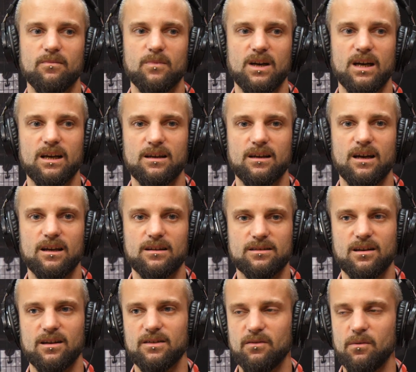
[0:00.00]
as
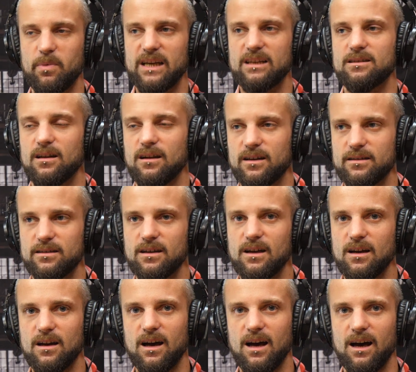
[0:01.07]
kind of a baseline.
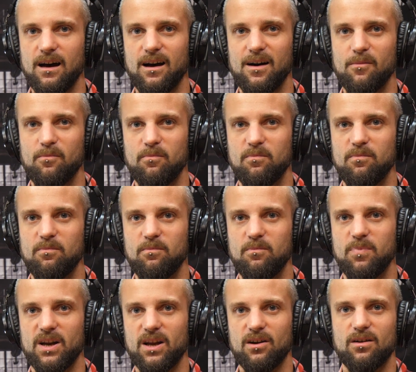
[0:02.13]

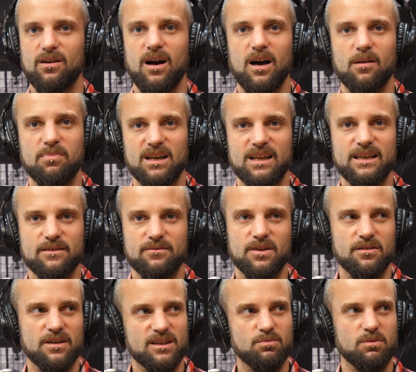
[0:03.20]
But I believe
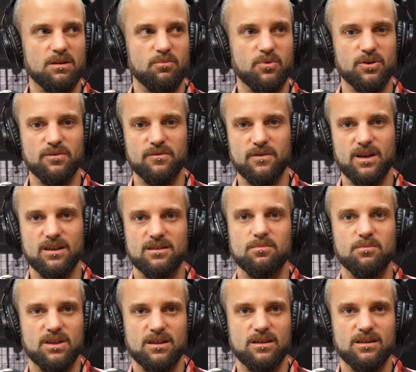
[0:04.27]
that this will improve
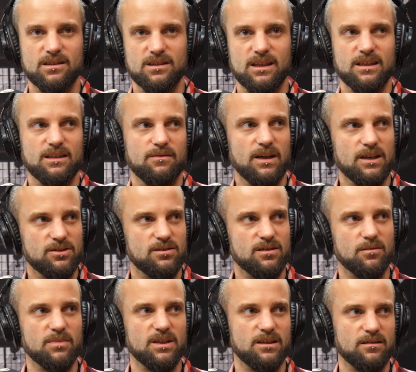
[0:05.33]
customer satisfaction.
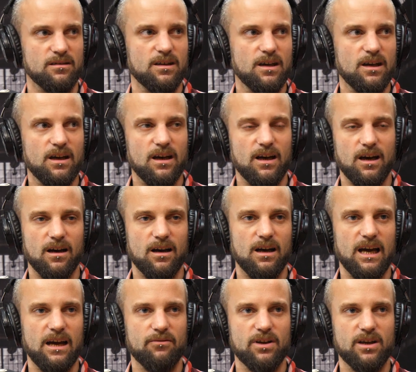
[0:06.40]
I mean,
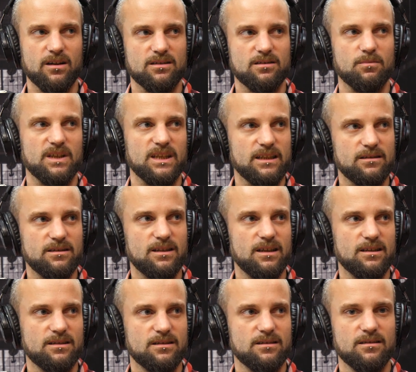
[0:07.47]
every customer needs
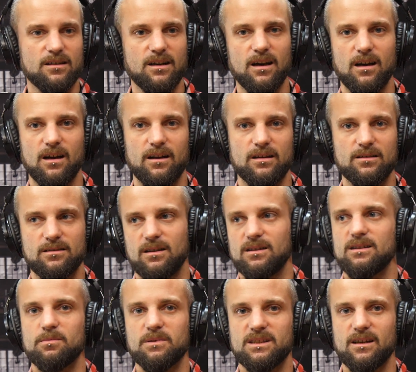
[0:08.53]
this.
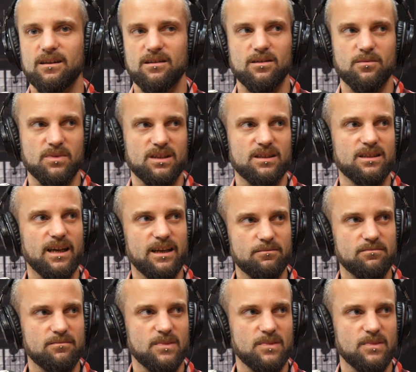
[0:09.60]
90% of them are the same.